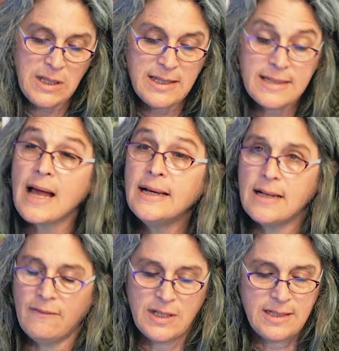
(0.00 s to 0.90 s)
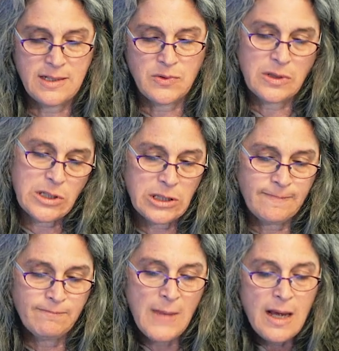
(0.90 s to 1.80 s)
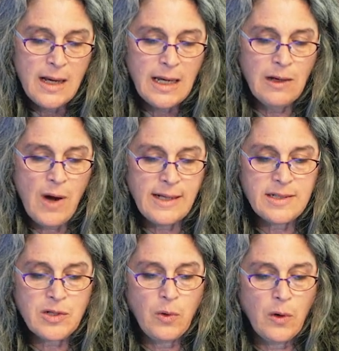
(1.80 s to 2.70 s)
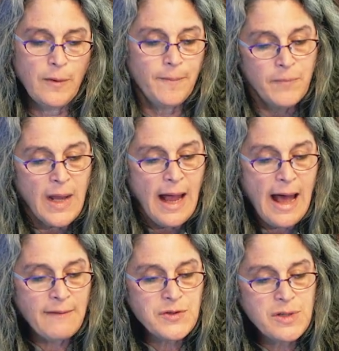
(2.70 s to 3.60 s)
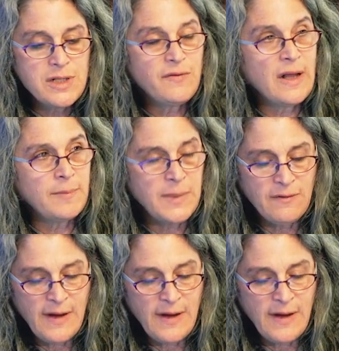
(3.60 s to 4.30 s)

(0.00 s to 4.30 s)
be the site of the disorder. He writes, quote, after the development of